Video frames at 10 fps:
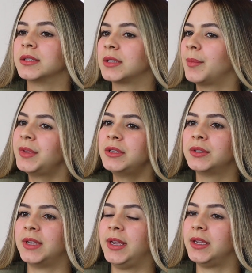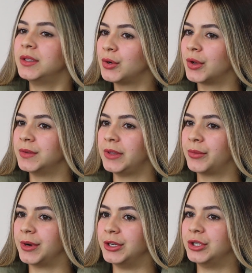Something to take into
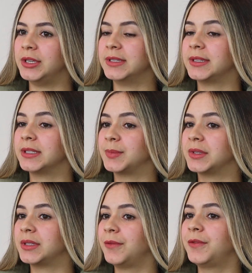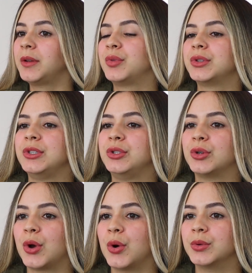consideration is that specific
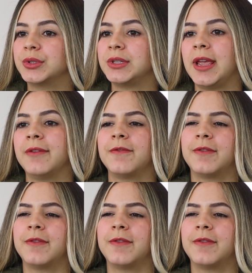procedure codes can